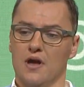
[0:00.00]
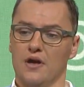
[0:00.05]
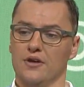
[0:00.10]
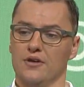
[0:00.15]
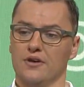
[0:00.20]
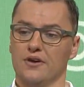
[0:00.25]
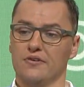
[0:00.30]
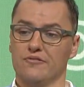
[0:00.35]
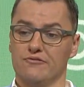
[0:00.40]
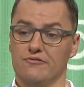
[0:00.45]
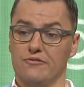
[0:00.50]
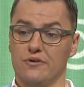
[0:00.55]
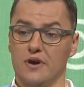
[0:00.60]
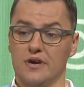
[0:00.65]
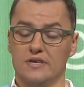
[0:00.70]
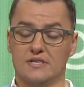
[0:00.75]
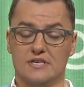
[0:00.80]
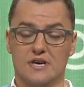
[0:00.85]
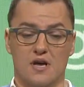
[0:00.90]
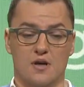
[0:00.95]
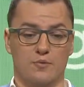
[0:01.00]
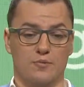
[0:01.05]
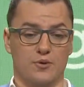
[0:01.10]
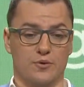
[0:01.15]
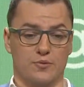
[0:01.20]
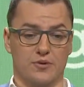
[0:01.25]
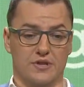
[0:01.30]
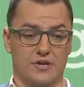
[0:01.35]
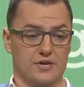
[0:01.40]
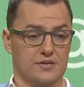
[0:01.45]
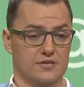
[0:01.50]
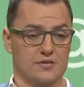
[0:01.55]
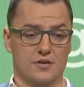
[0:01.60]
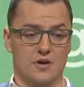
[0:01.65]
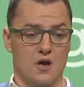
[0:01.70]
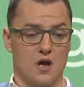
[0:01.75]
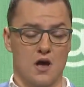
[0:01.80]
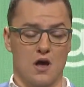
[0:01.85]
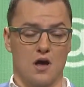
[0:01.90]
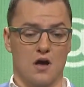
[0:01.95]
you can find to help you with this,
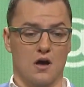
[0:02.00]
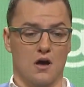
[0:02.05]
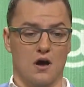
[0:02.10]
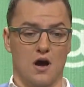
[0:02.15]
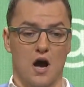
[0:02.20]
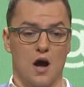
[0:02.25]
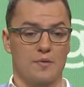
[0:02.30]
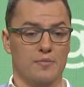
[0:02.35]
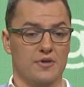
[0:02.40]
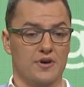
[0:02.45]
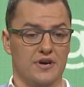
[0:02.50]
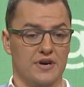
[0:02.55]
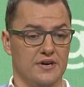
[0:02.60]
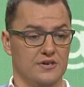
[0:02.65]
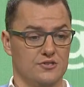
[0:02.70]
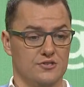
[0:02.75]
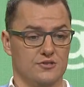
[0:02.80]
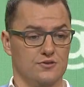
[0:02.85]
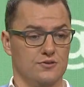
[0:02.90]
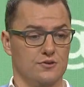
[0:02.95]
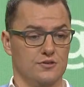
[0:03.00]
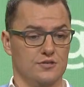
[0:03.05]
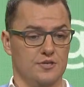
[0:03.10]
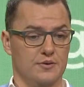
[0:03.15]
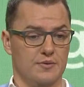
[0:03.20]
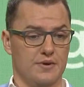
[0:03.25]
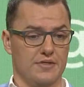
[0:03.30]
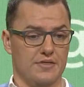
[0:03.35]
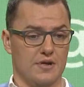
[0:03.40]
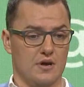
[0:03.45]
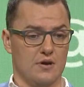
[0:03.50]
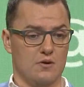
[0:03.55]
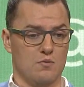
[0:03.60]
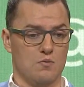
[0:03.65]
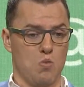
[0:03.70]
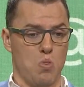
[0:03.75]
I'm not here to talk to you about that.